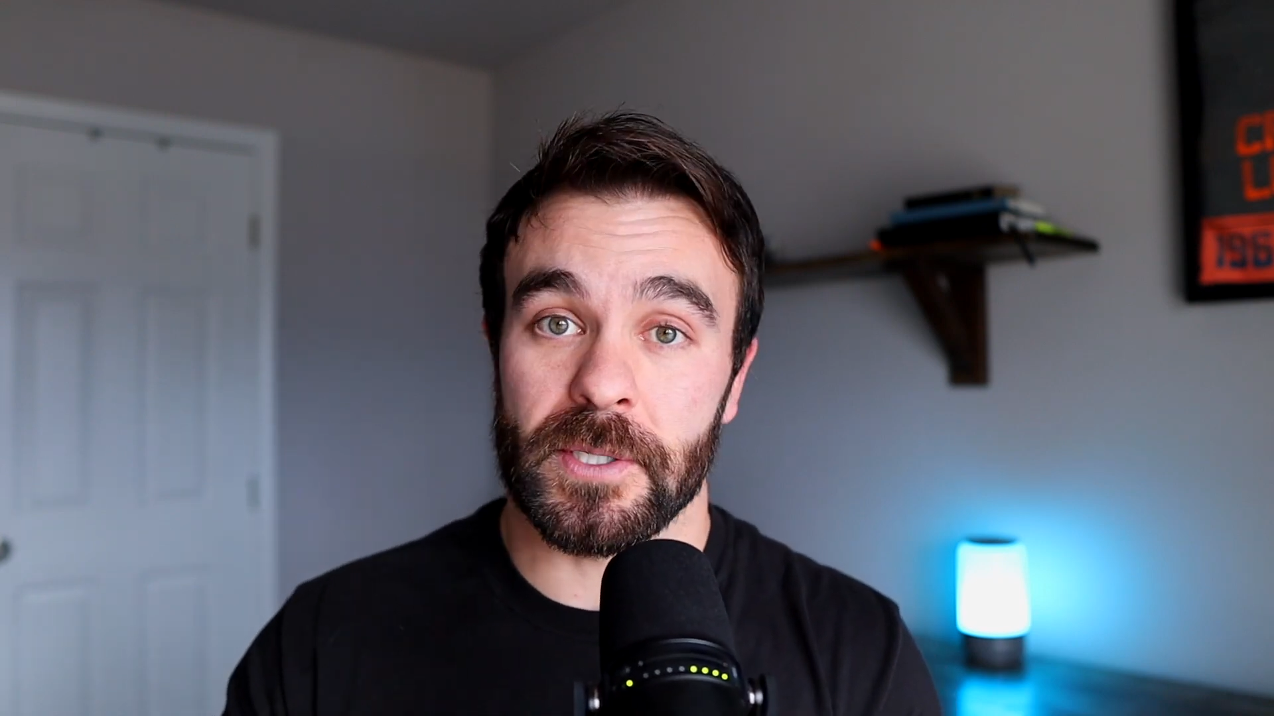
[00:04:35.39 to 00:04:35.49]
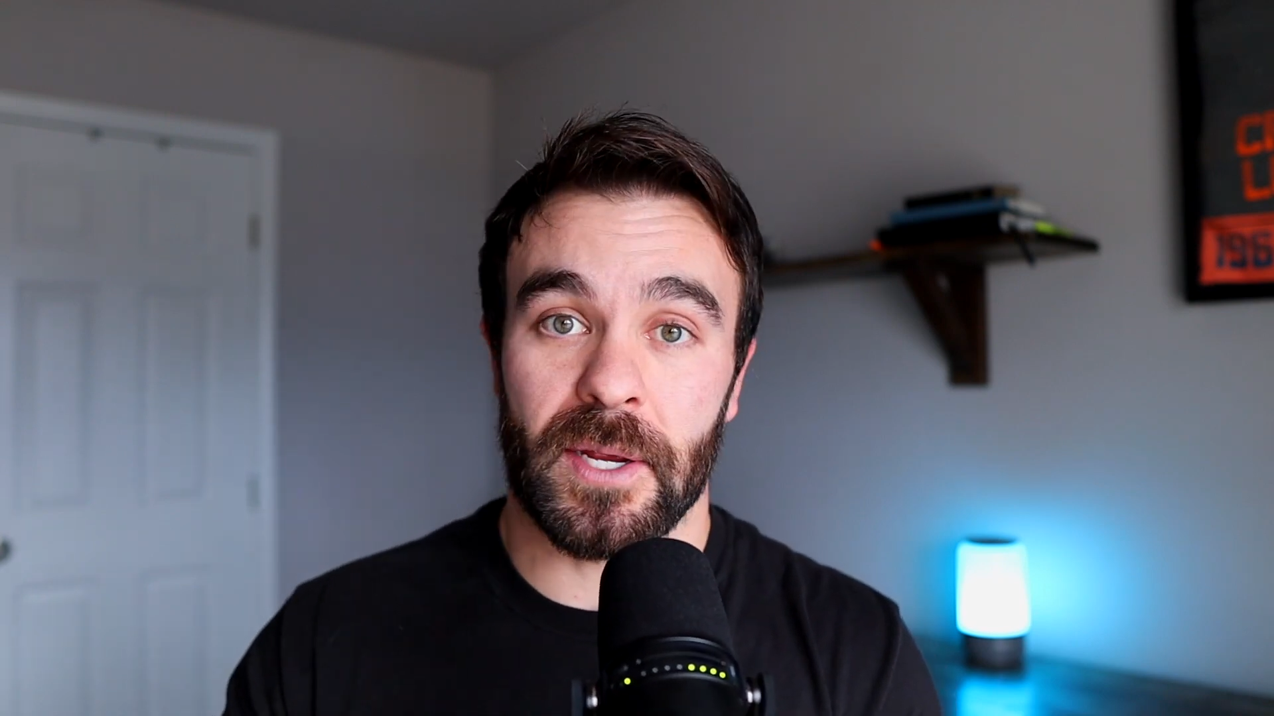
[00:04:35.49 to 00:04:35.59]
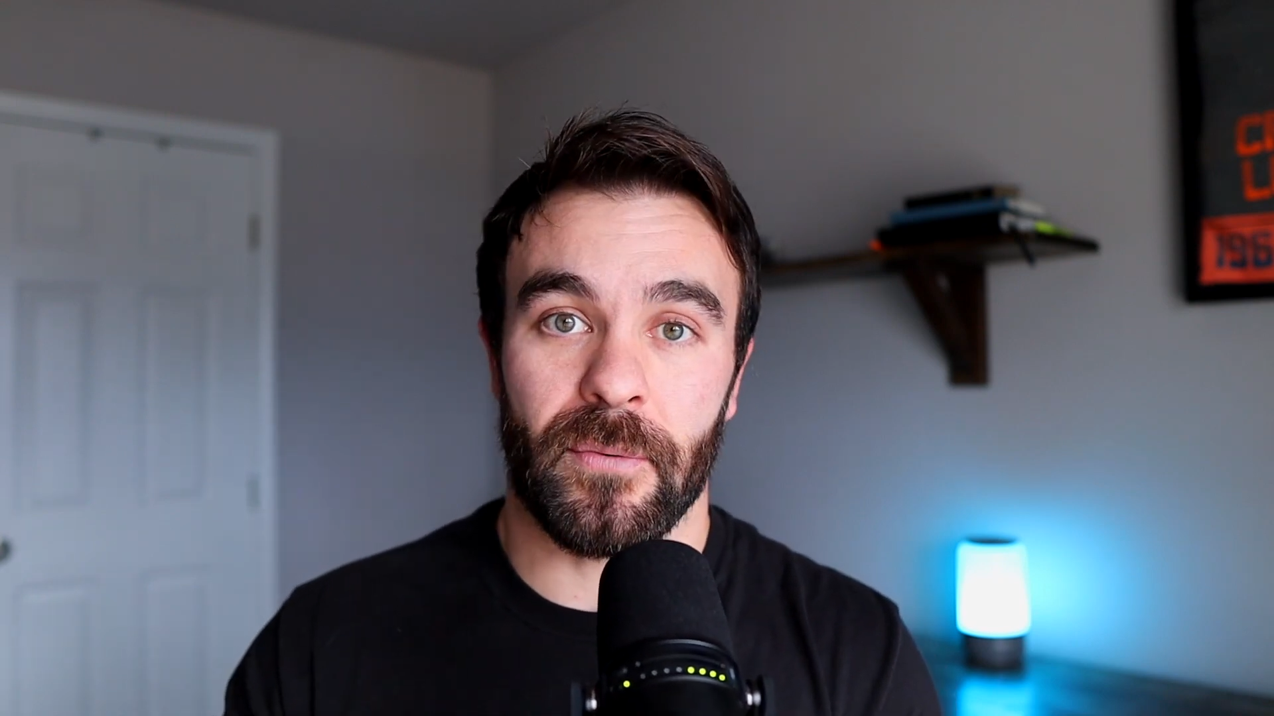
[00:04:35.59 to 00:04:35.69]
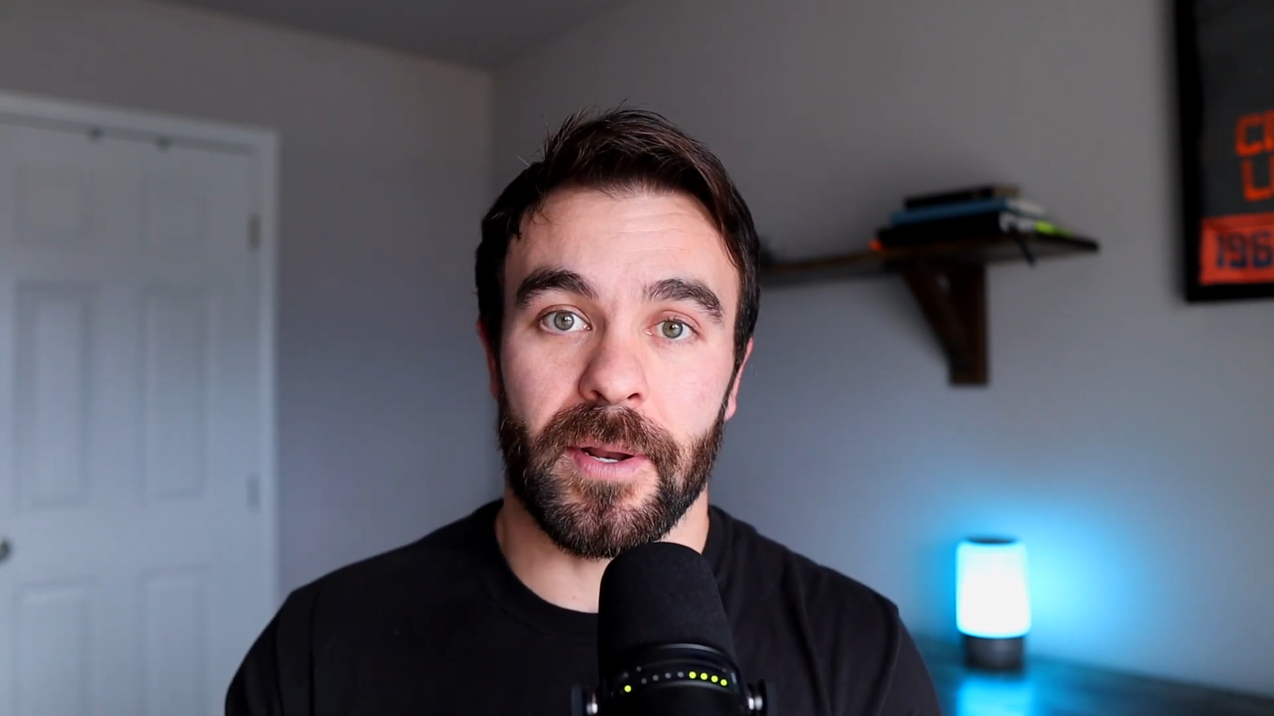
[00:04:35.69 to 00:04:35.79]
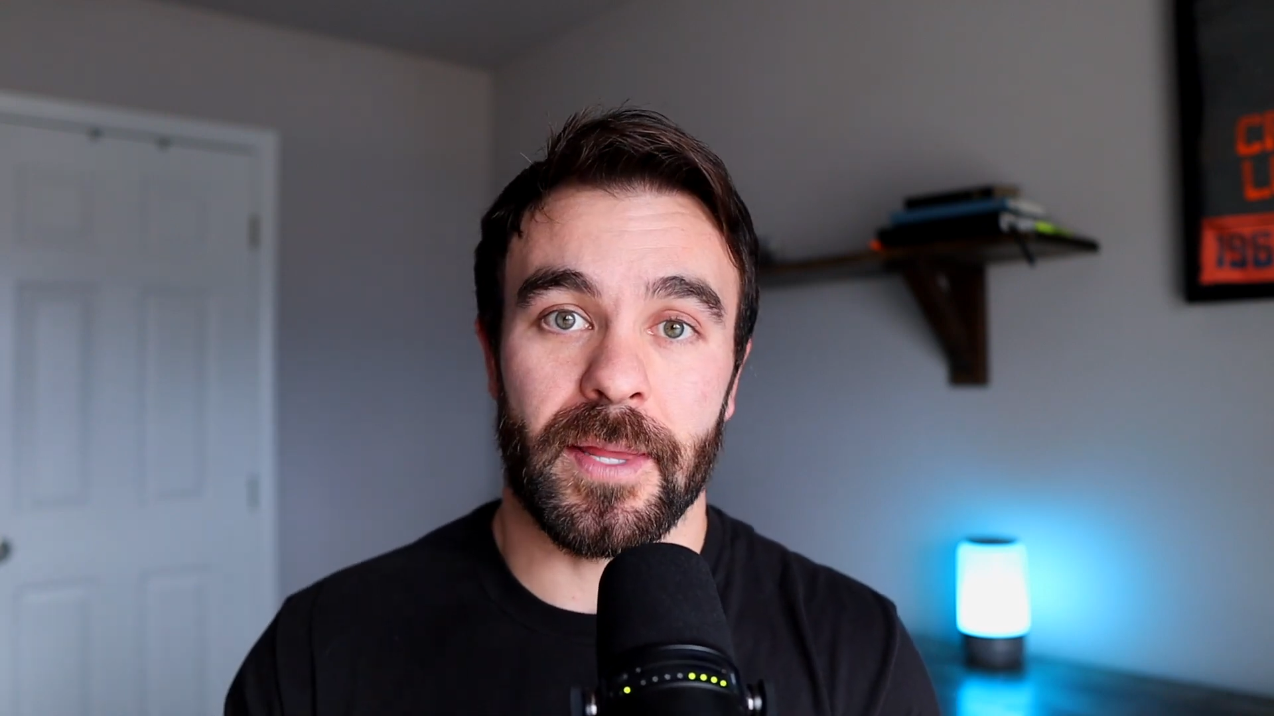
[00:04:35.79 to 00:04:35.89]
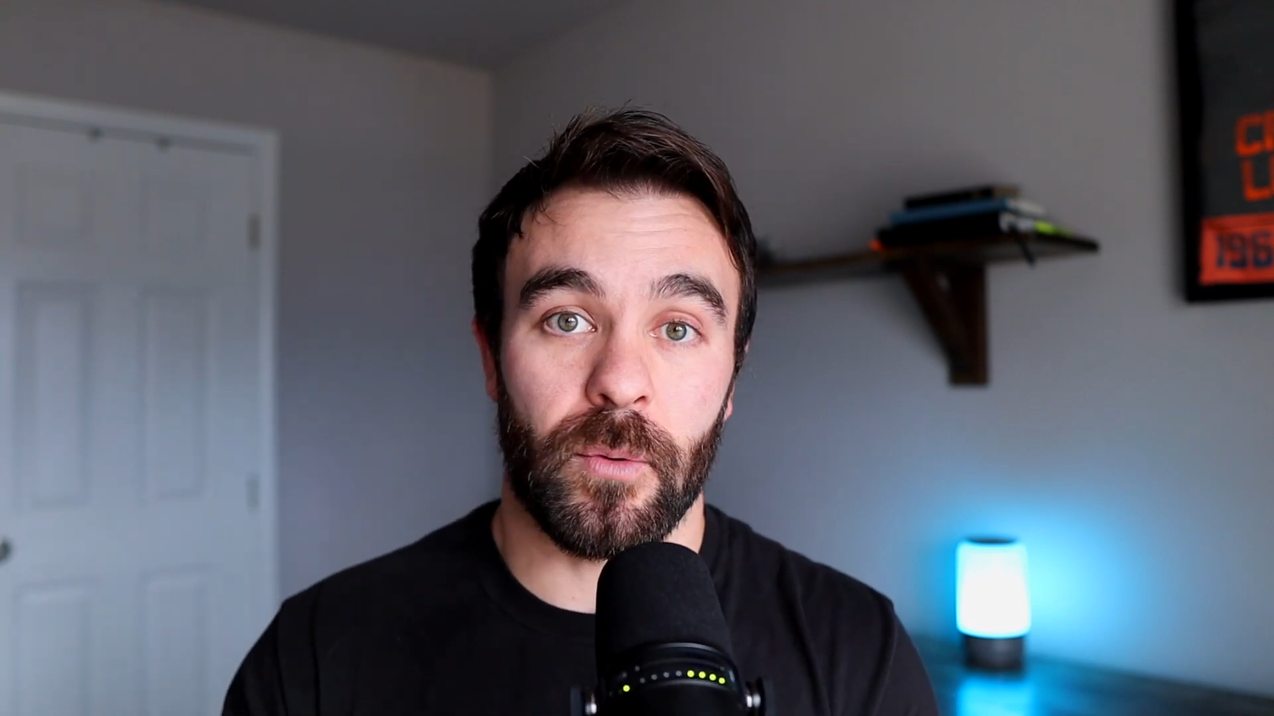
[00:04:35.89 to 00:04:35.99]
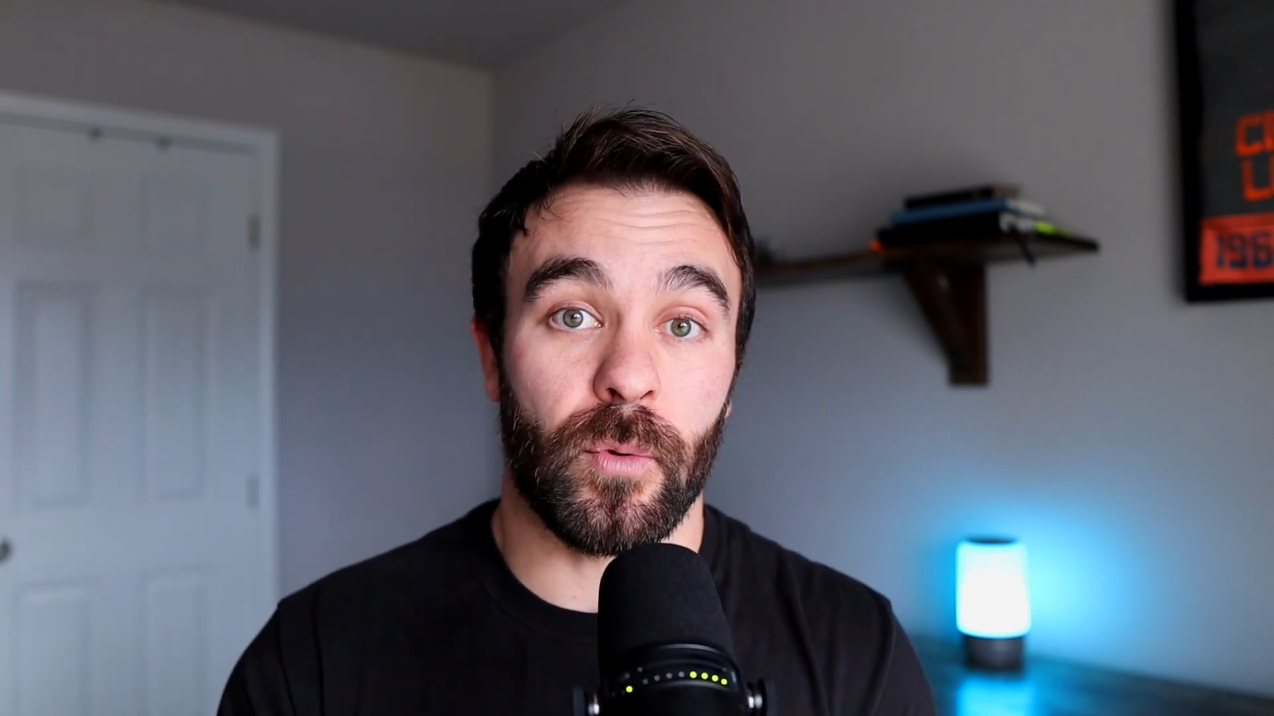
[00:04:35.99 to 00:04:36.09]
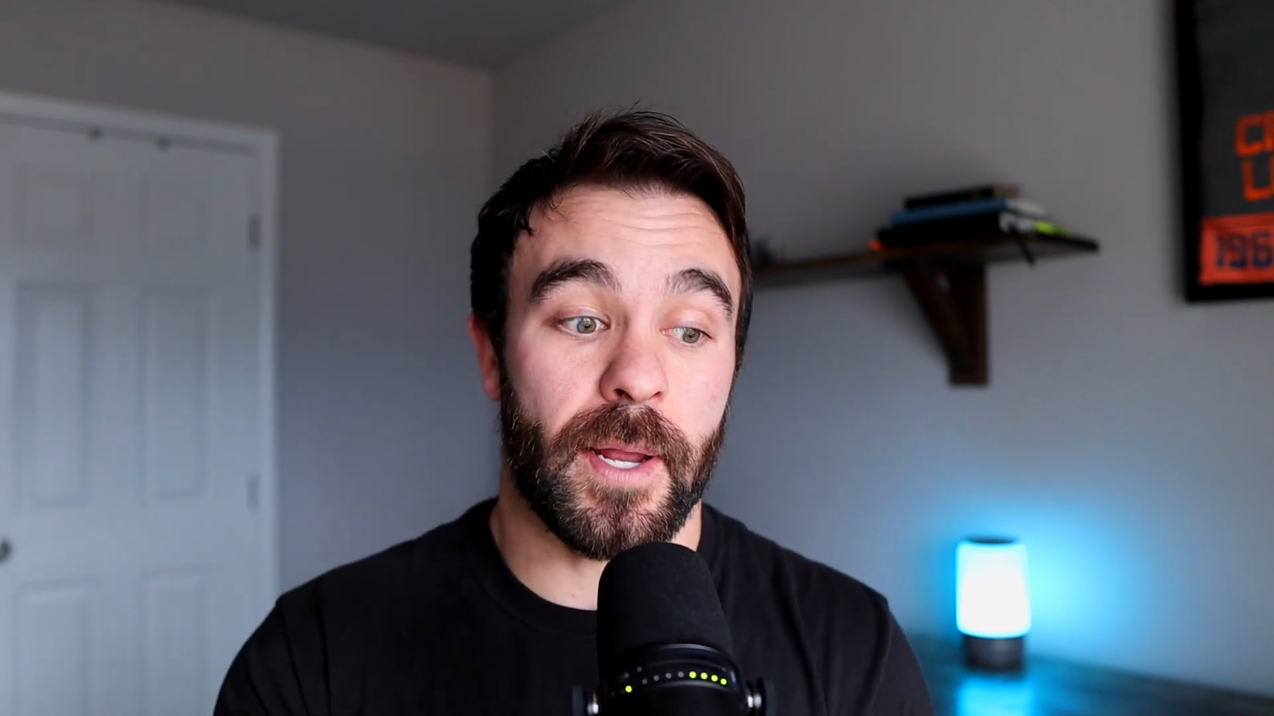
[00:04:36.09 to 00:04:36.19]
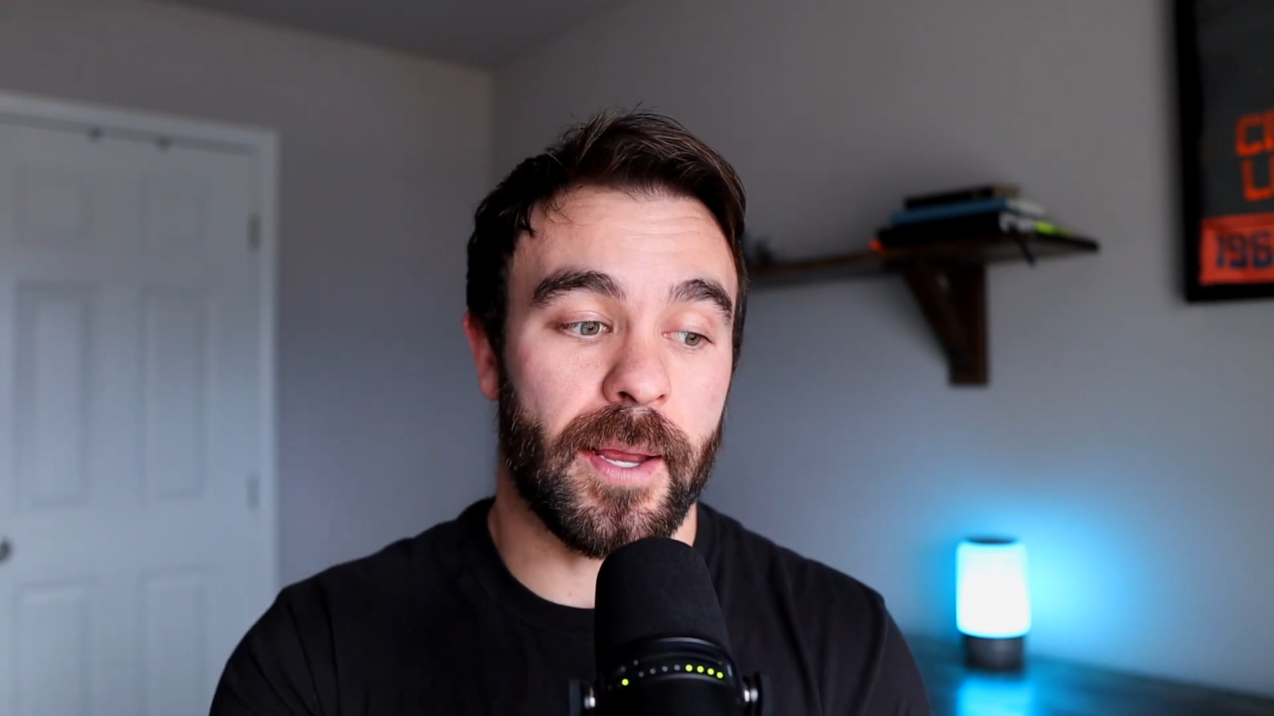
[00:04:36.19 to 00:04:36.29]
different than when